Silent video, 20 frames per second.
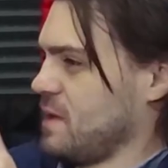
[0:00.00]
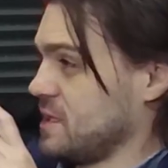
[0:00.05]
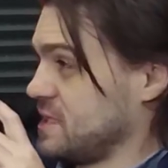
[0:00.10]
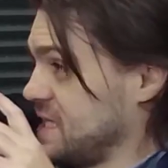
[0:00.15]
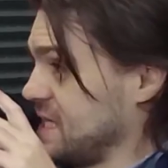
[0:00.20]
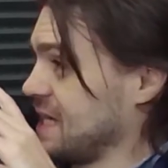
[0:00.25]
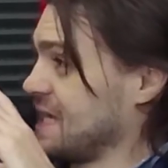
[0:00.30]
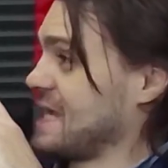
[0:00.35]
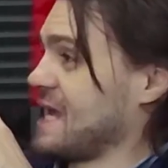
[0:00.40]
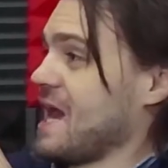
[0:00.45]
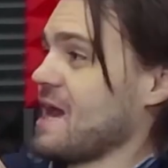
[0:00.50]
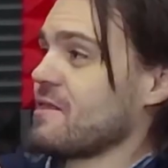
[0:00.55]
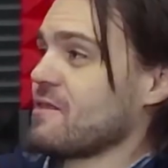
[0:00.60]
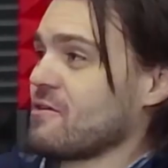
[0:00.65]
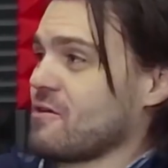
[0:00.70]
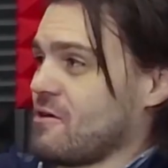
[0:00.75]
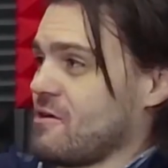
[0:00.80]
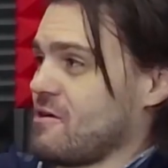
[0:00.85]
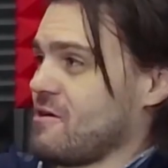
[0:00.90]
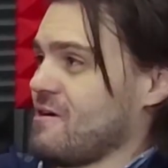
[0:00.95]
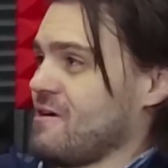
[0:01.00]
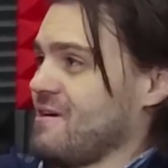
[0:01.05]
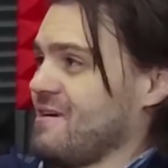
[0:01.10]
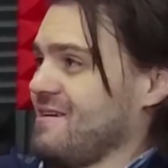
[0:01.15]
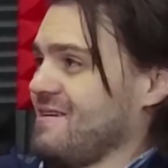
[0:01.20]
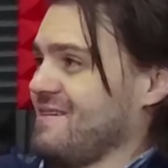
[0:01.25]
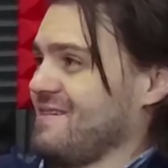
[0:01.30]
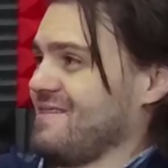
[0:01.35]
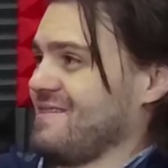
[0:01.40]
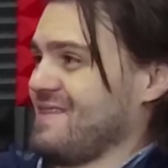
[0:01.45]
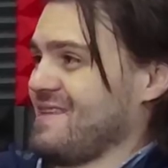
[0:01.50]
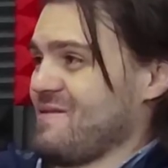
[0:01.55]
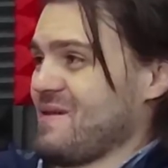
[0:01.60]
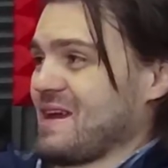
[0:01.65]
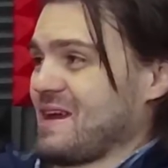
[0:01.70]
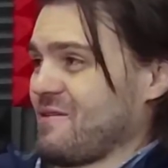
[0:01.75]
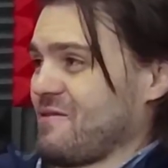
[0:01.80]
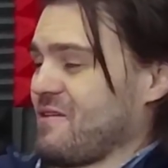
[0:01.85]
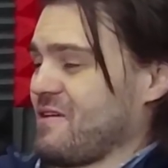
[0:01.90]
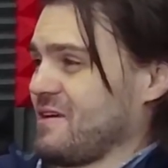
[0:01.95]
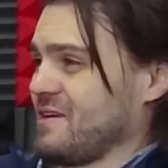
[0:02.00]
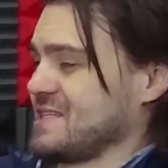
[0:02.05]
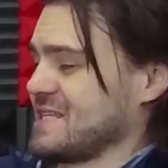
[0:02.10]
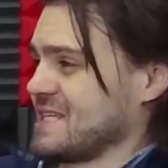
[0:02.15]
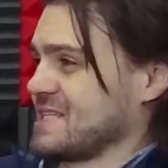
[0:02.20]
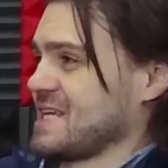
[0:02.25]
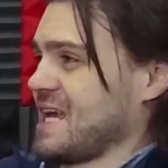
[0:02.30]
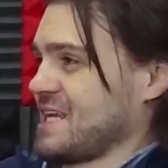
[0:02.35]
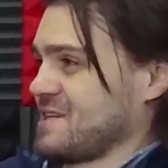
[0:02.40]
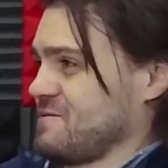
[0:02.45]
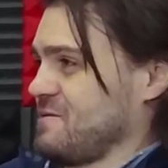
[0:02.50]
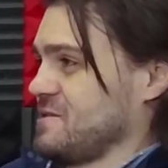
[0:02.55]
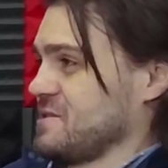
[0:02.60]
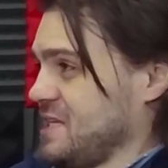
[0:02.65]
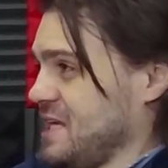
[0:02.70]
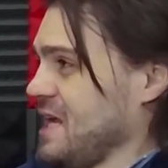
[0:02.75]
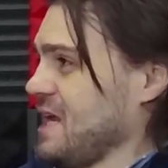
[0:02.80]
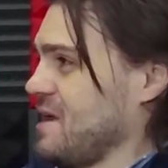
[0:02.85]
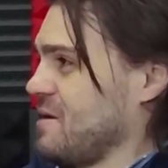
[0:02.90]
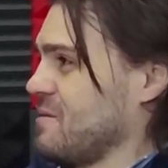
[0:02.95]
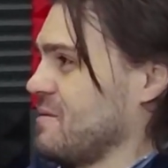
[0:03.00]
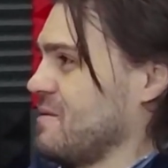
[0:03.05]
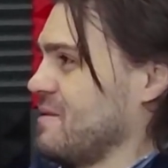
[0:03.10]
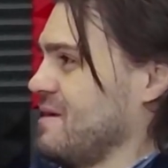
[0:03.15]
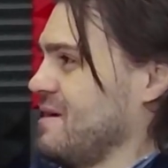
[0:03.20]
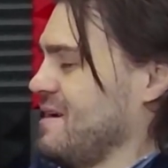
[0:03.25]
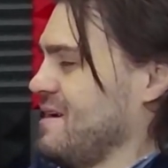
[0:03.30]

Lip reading: Together, they make a very successful team.